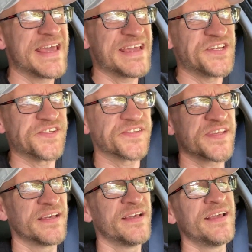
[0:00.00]
gauges.
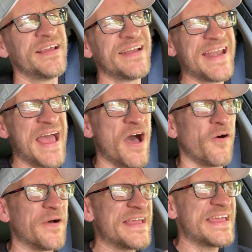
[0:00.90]
Now,